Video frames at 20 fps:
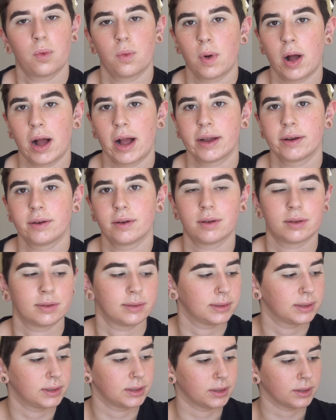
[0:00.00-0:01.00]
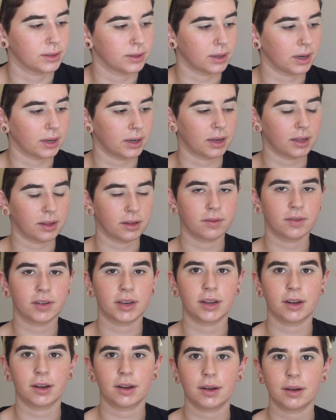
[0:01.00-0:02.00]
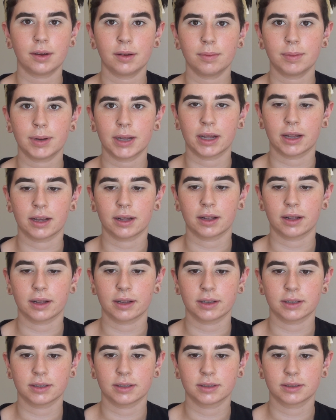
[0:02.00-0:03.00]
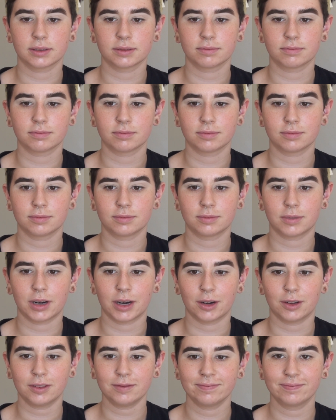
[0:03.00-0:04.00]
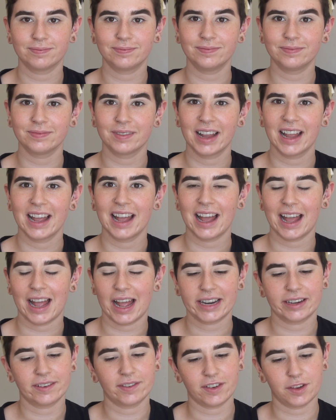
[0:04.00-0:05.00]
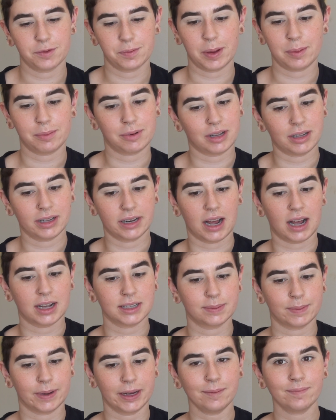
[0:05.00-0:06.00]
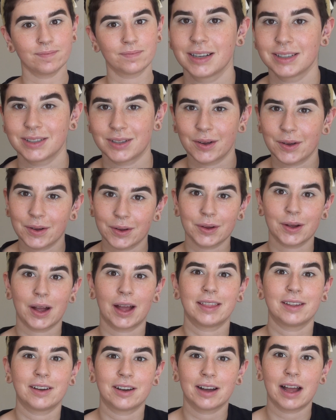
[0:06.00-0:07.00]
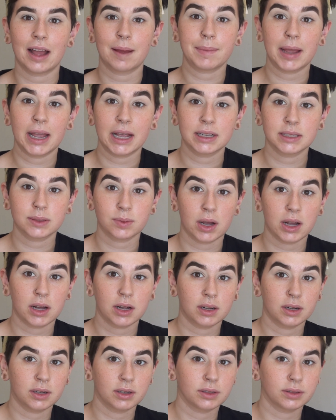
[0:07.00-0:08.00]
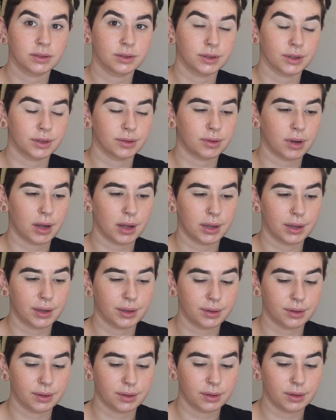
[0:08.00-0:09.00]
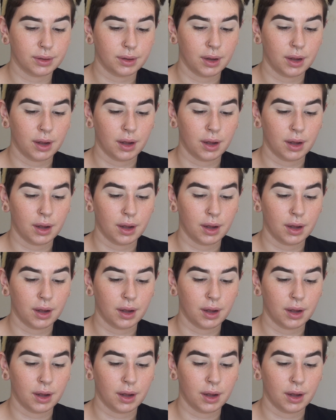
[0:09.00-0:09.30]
why not do another video, because why not? And a few people had asked me, so I thought I may as well do one